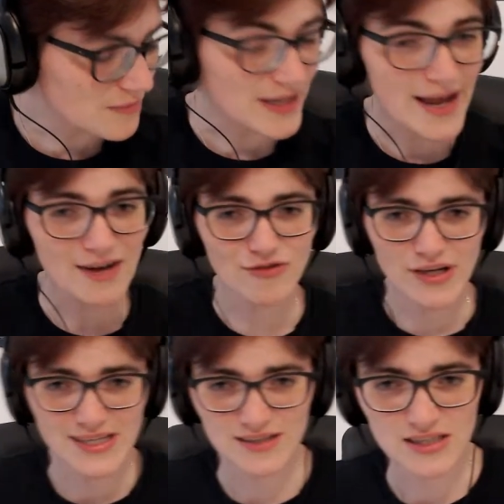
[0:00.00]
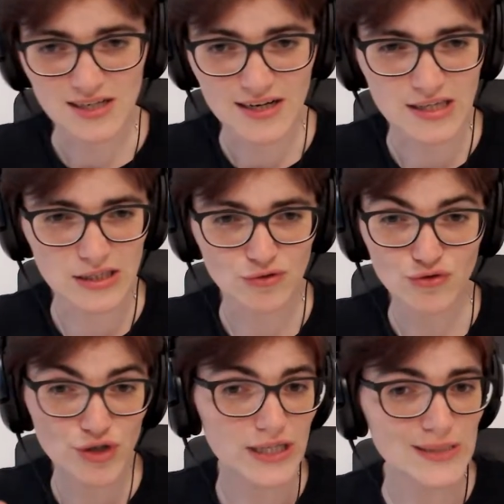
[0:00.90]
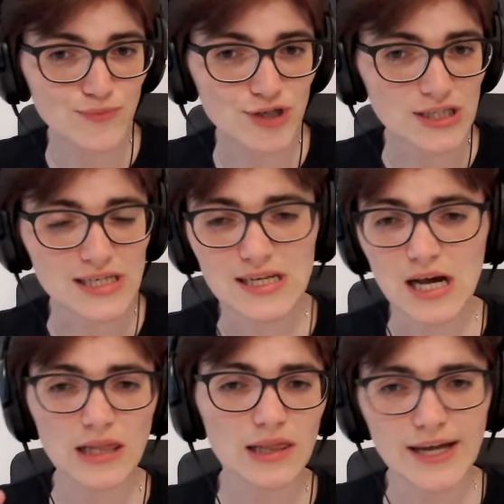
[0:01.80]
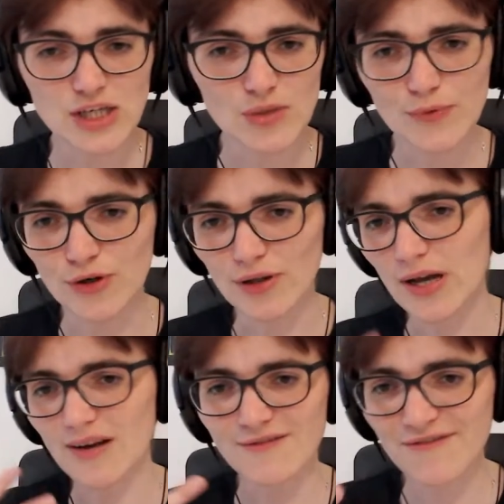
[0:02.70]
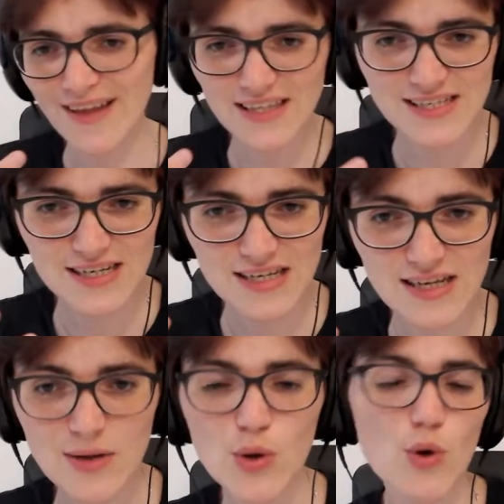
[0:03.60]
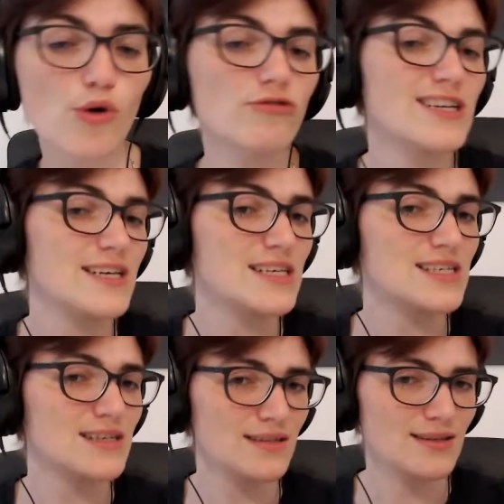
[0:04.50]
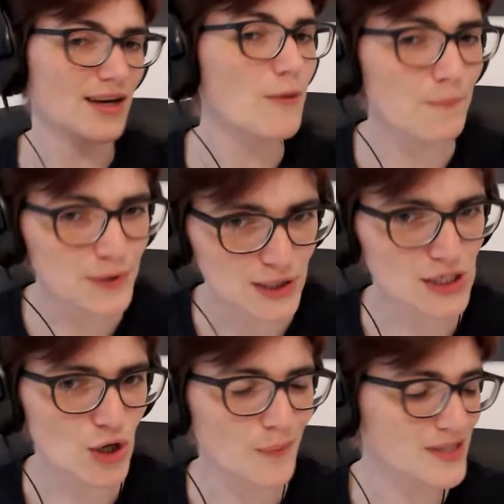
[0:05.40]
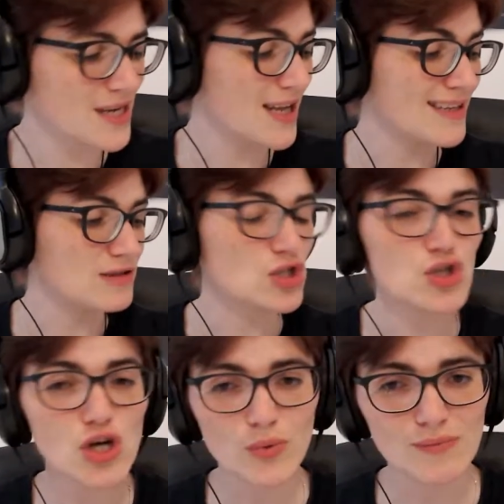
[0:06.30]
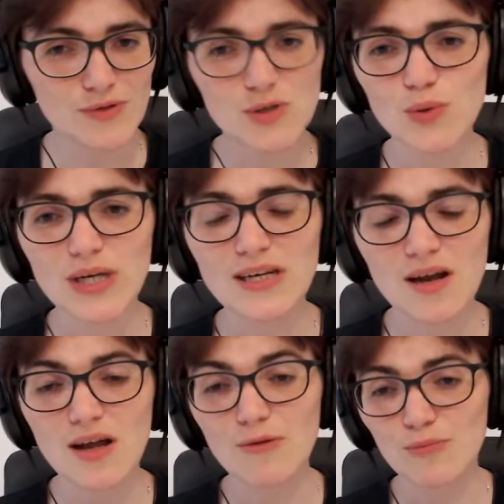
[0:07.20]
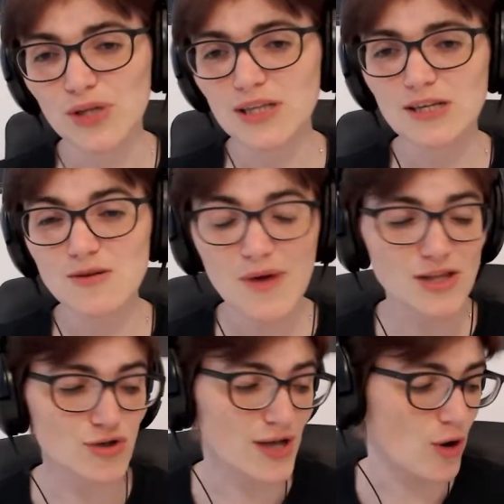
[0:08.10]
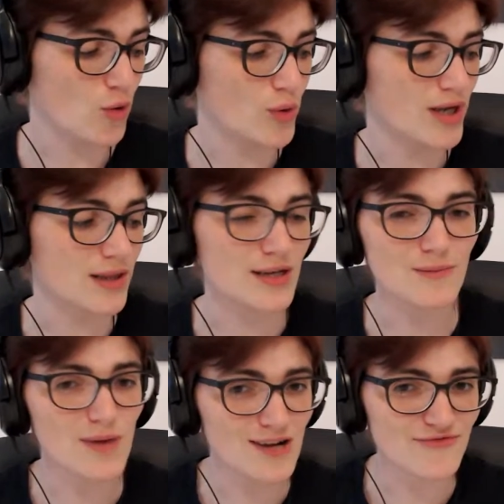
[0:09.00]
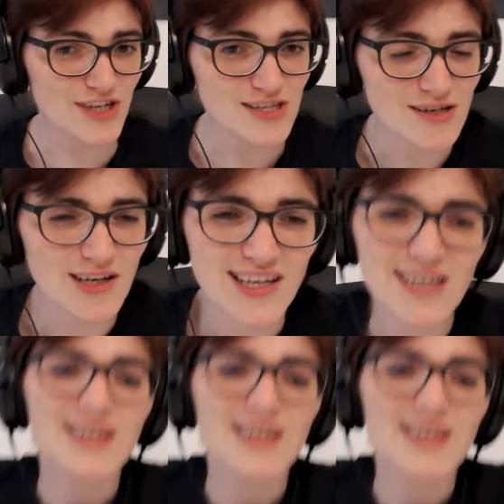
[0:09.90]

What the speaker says: My handwriting is either really pretty and legible and fancy, or it is the complete opposite and there's no in between, and it completely depends on how quickly I'm writing.